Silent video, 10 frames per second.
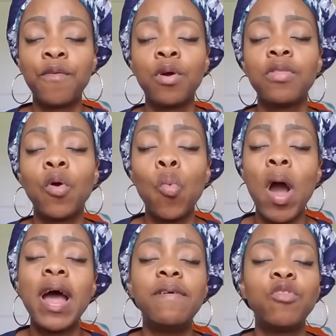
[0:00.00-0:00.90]
For the
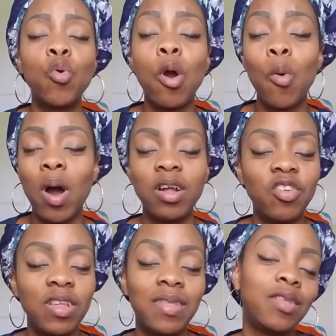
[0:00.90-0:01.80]
wives who are
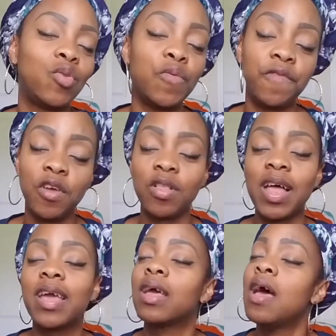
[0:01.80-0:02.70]
watching this who feel
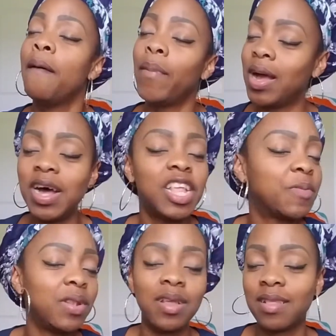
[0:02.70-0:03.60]
like my
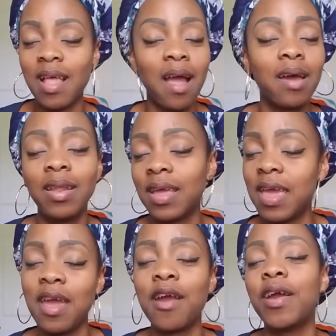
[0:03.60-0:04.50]
husband is not going to
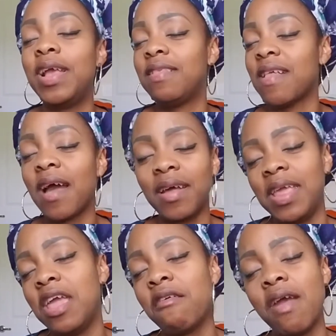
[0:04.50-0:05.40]
care, he's not going
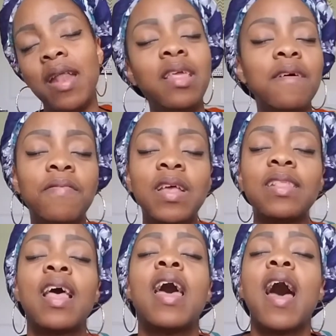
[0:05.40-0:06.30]
to hear any of this,